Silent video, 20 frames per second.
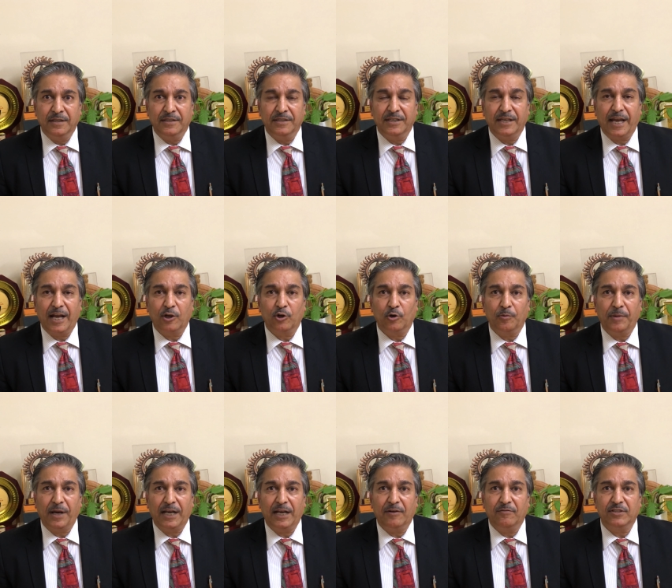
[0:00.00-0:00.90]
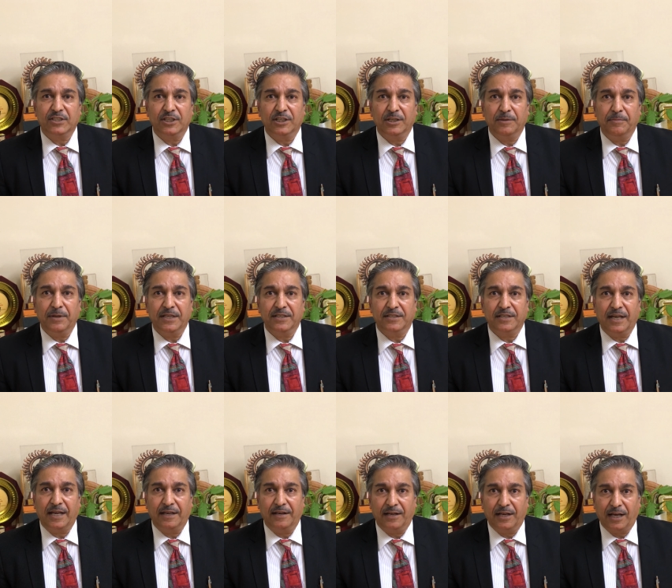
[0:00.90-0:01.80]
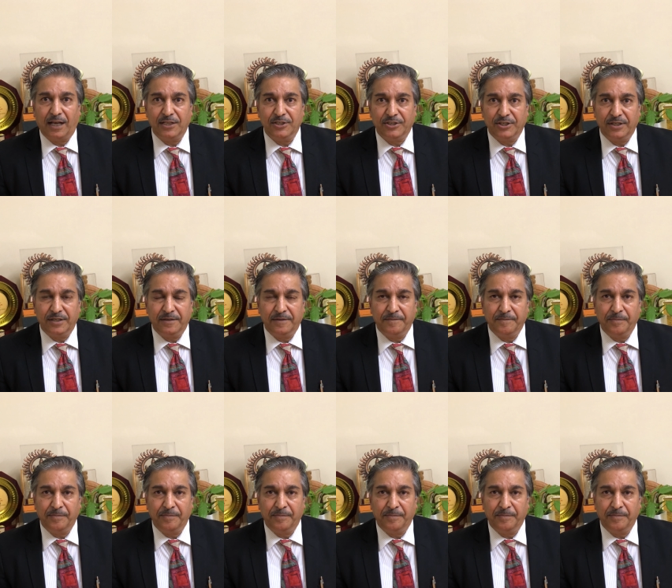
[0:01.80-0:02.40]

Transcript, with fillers: the agro-biodiversity based agriculture